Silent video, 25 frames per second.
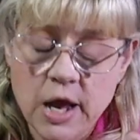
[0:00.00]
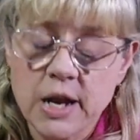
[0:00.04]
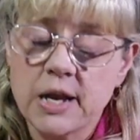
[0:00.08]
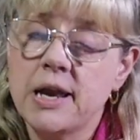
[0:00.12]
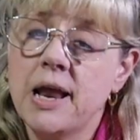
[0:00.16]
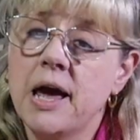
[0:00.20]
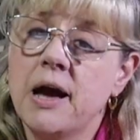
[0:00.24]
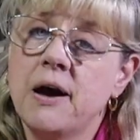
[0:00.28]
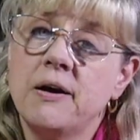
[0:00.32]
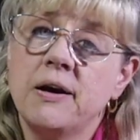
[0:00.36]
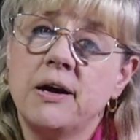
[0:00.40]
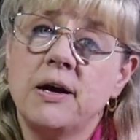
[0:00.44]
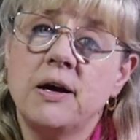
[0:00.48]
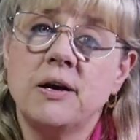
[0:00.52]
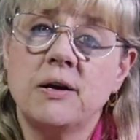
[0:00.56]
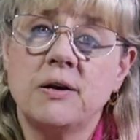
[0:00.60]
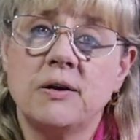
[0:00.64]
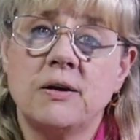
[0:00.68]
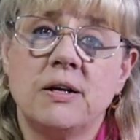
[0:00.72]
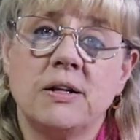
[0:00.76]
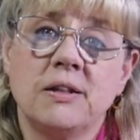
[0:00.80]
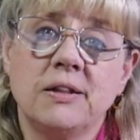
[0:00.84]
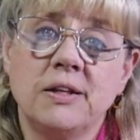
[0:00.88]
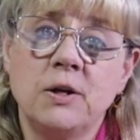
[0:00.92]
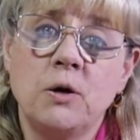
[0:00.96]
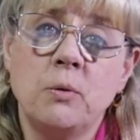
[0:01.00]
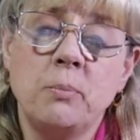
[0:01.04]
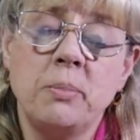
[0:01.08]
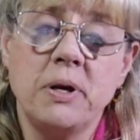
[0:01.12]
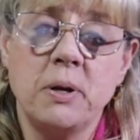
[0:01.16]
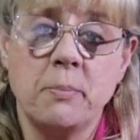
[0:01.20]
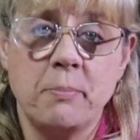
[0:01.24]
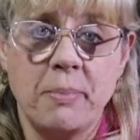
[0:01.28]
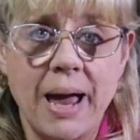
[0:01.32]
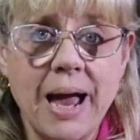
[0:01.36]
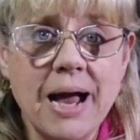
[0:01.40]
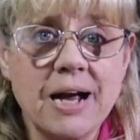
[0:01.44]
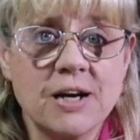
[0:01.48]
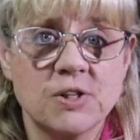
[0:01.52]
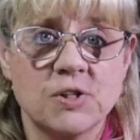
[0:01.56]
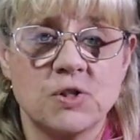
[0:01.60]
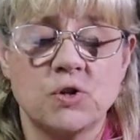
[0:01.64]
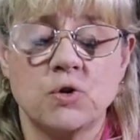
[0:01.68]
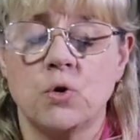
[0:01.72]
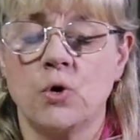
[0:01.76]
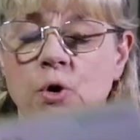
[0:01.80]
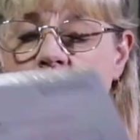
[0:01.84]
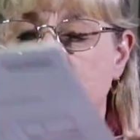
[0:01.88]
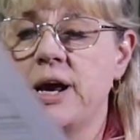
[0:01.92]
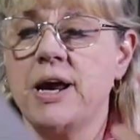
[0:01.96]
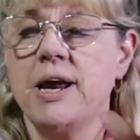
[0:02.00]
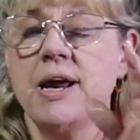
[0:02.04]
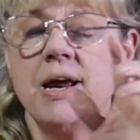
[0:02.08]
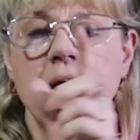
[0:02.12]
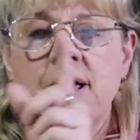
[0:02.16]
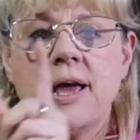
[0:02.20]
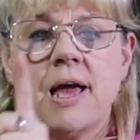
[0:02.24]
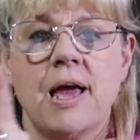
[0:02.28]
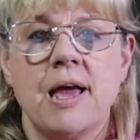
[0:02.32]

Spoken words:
Now, a little bit of backstory.